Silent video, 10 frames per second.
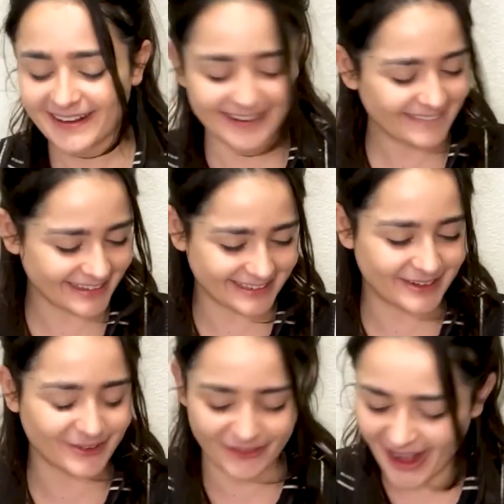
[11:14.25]
oh, I could
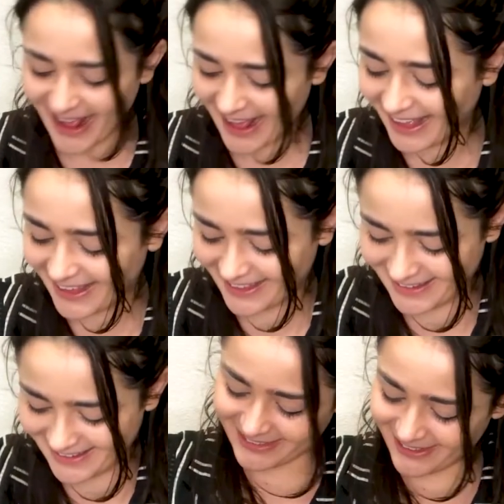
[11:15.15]
cry.
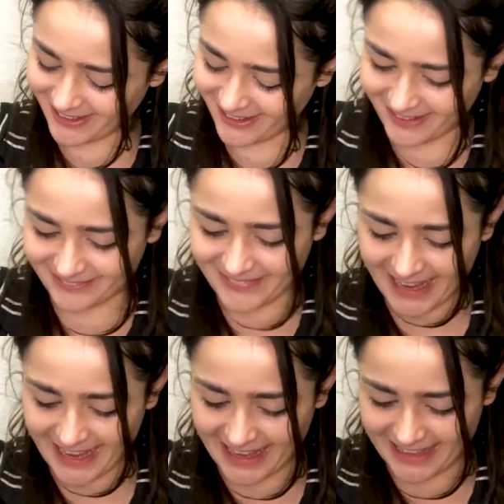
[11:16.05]
Oh
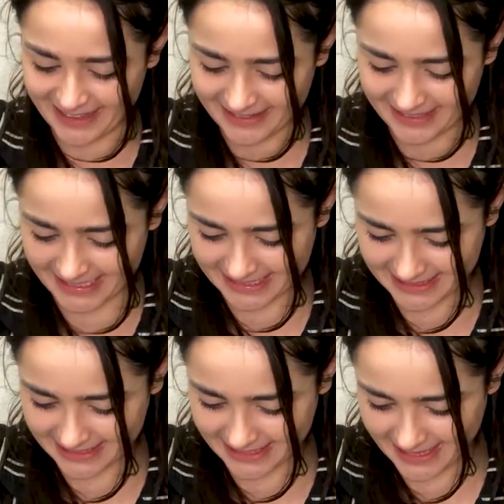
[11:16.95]
man, is
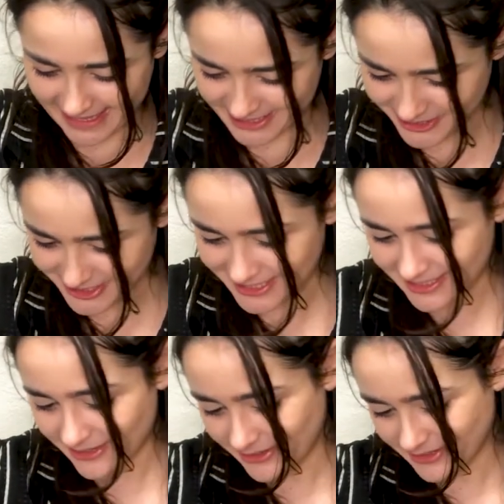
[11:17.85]
it the
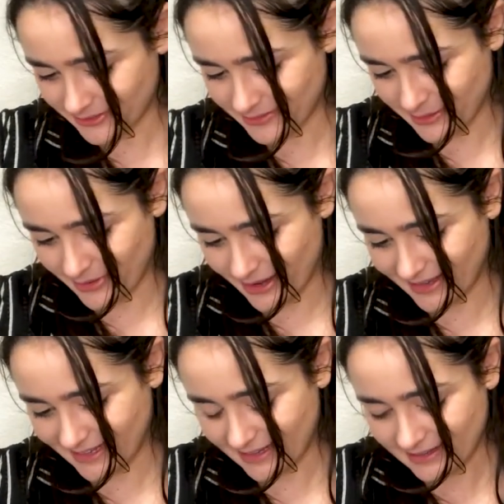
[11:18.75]
estrogen going through my
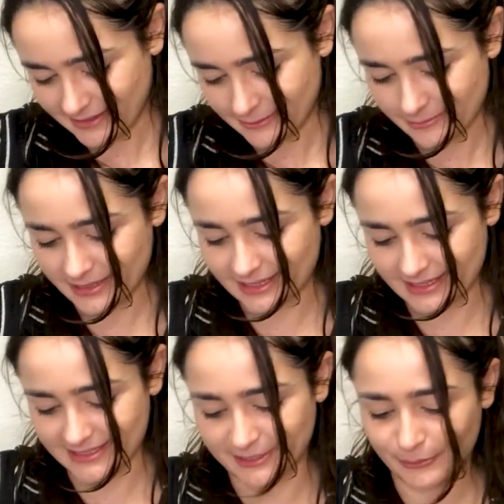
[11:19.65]
body?
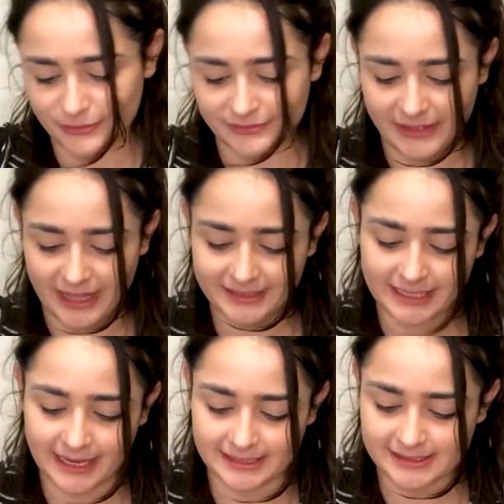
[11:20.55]
Because it's almost
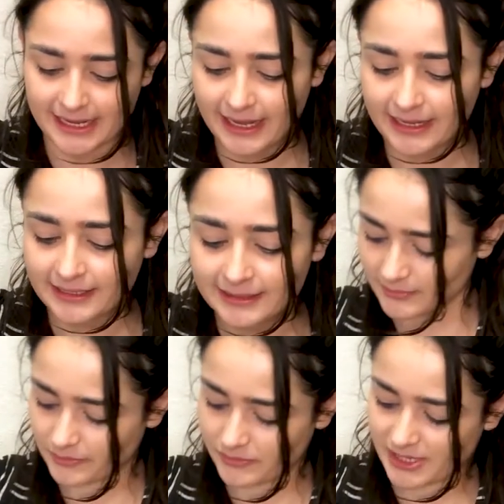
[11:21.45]
Valentine's Day?
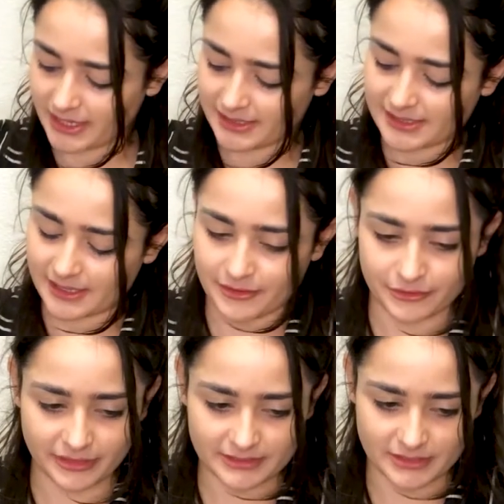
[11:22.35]
And because other
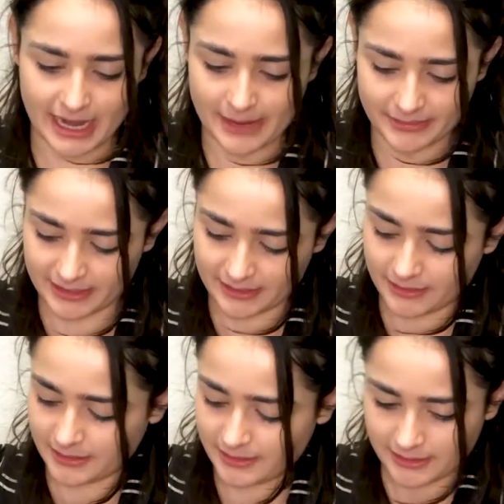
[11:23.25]
things are happening?
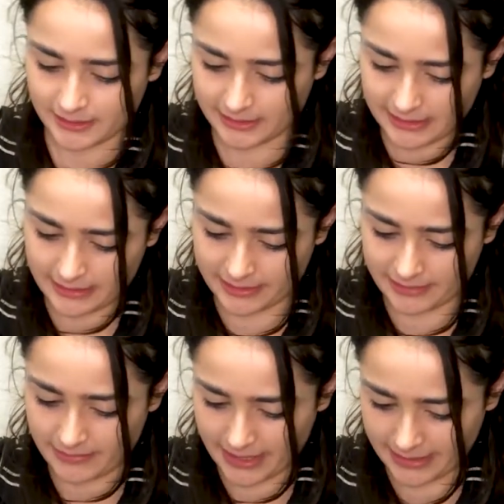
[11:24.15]
in
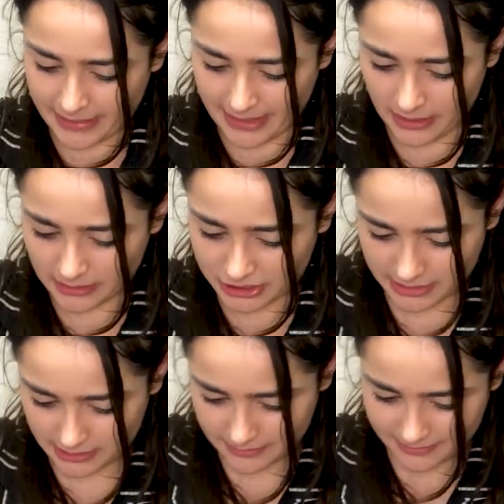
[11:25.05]
my
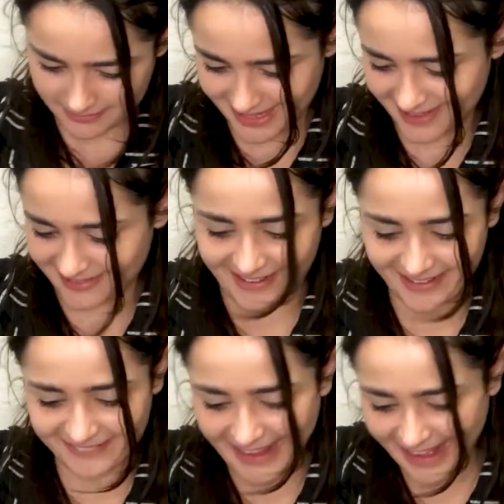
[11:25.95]
biology. I don't
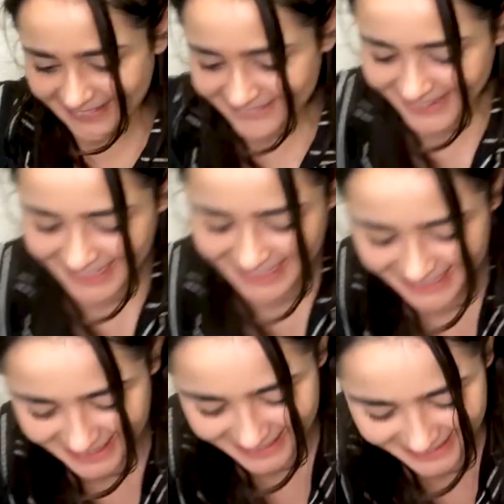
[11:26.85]
know, man,
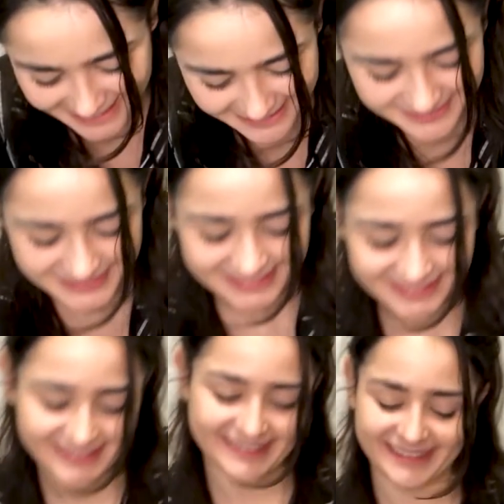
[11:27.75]
but
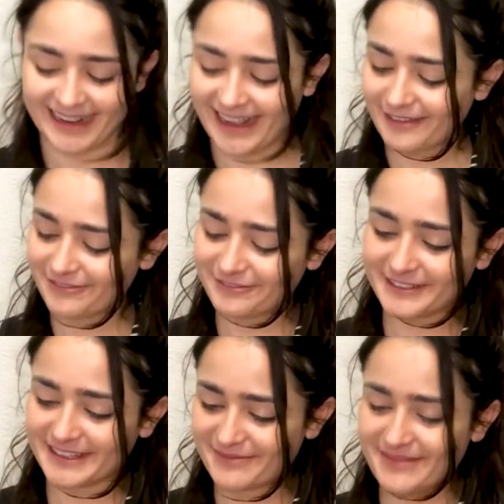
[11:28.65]
I
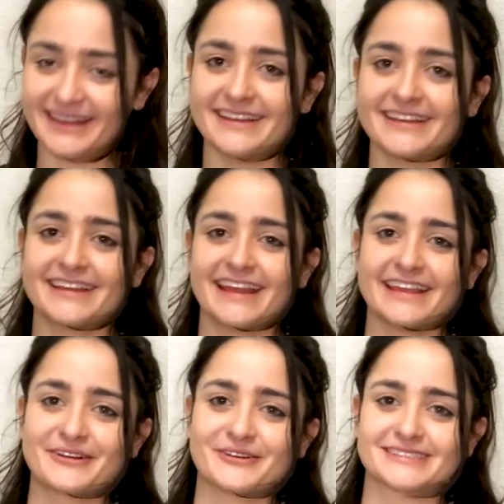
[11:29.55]
freaking made
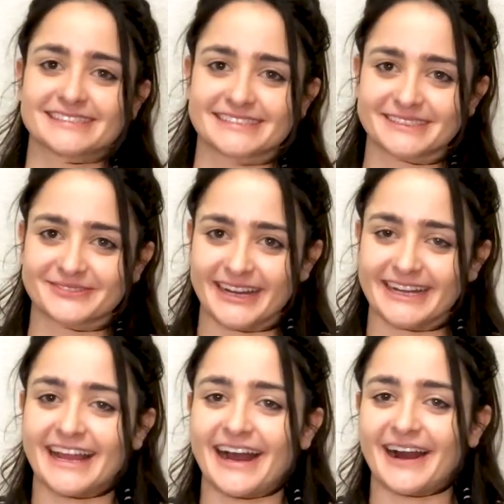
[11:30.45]
an ecosystem right
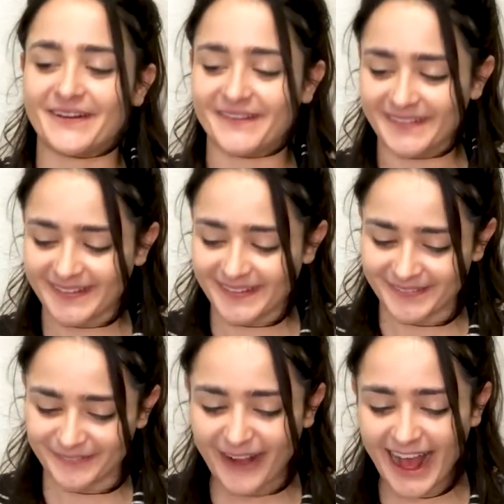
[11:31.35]
now.
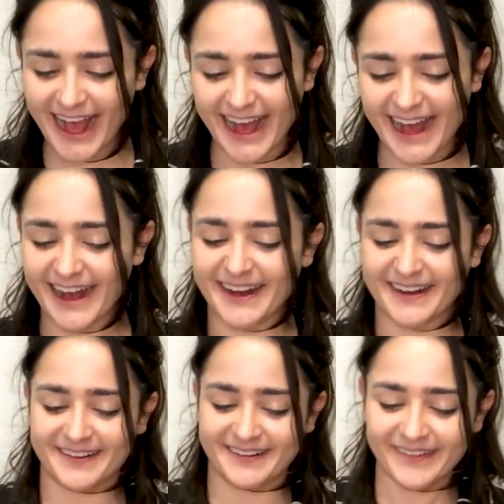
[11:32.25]

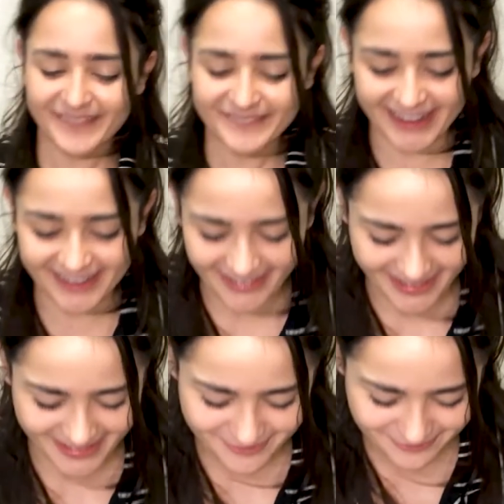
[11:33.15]
Wow, oh my
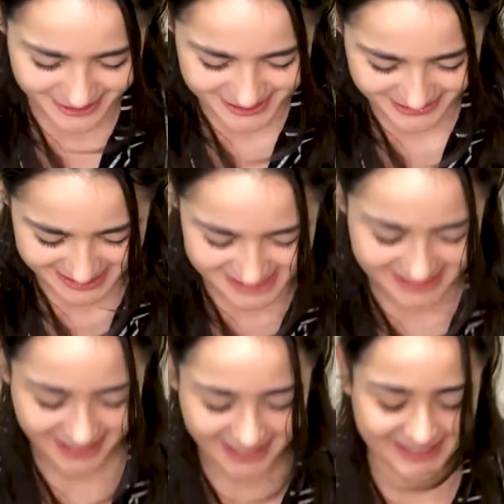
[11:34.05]
God, the first one is
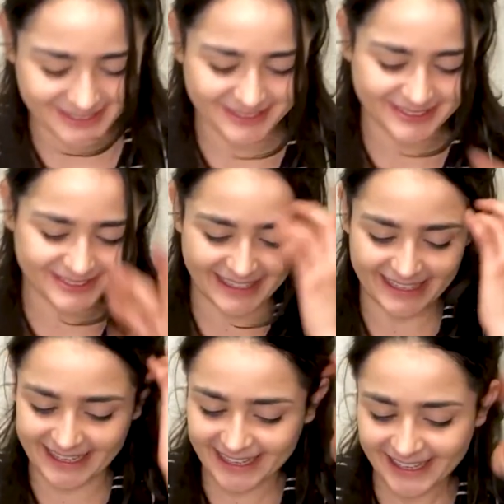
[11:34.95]
done, dude.
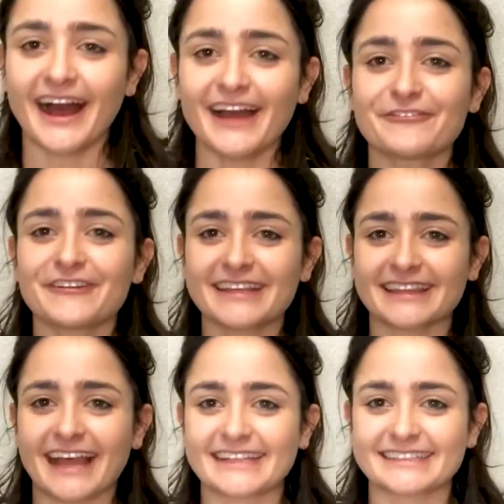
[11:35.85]
Like, I freaking
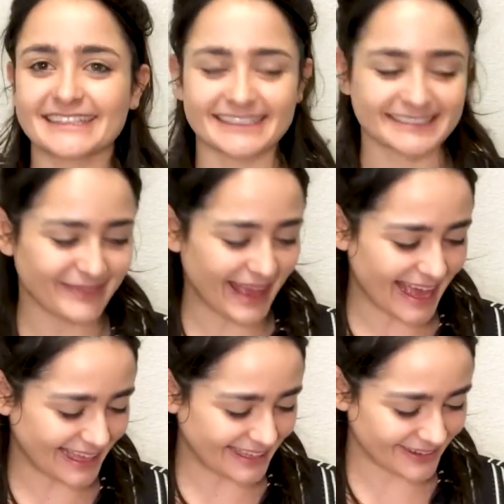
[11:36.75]
like this,
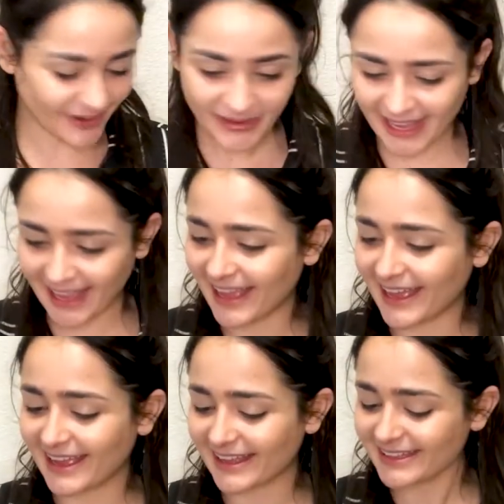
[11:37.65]
man.
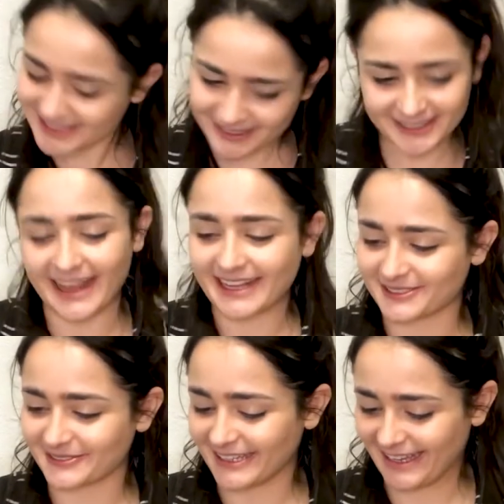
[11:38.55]
Okay, let's do the
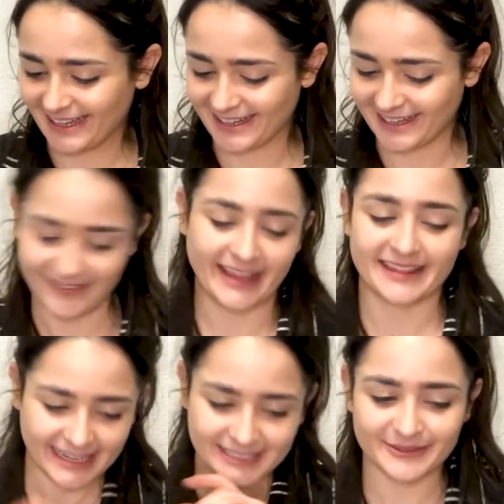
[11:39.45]
next one. Okay,
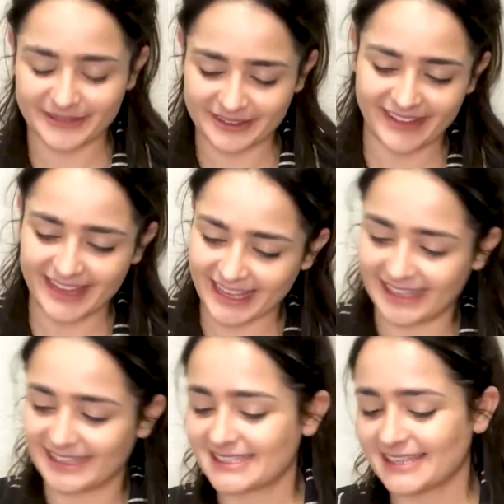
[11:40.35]
the next one I'm gonna make
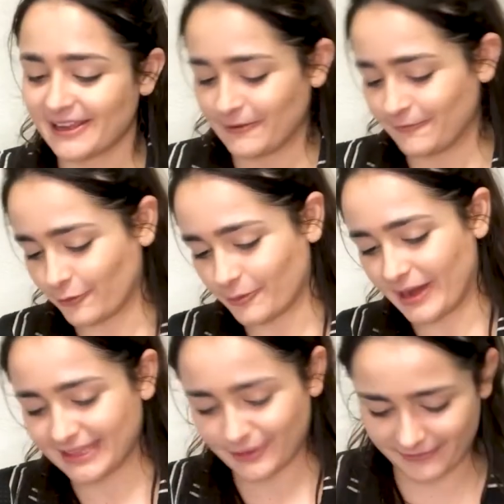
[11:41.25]
is for
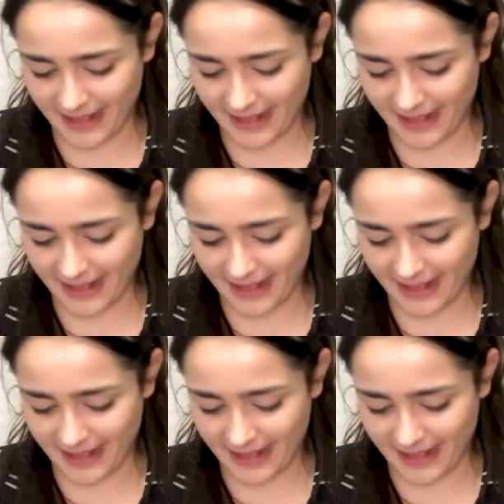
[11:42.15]
my little